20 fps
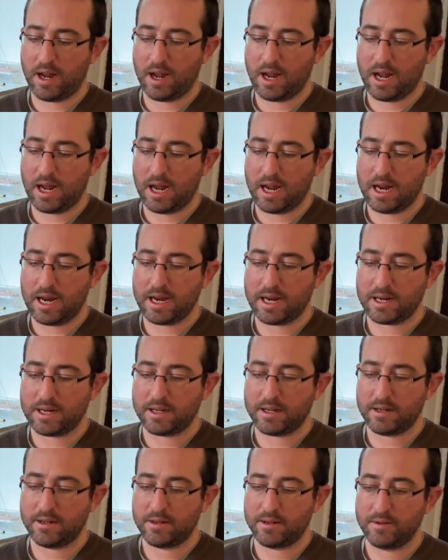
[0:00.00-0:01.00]
I
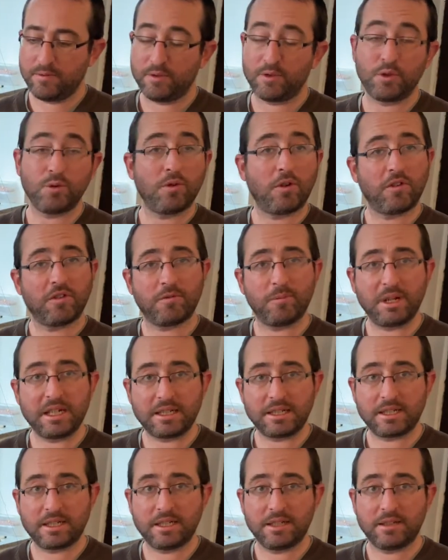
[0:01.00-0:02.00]
do all of my
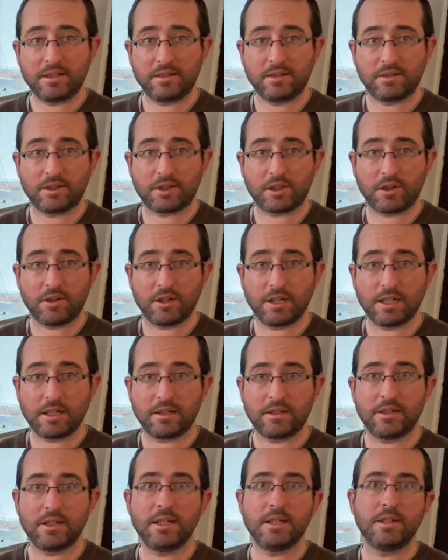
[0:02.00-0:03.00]
seed starting
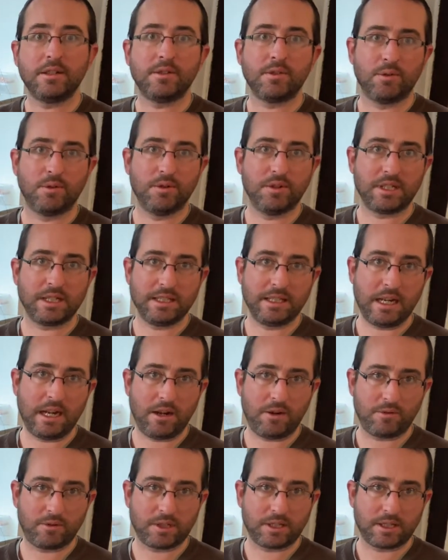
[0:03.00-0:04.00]
indoors in the
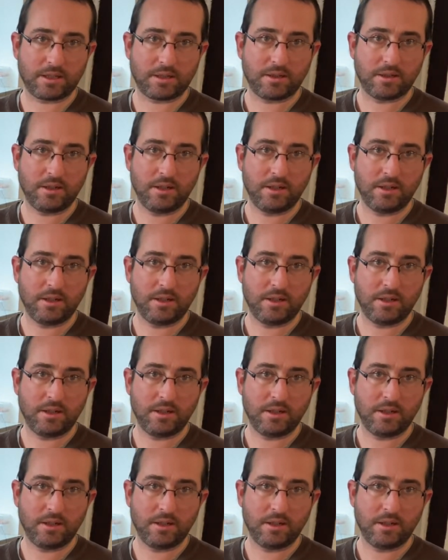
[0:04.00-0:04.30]
house,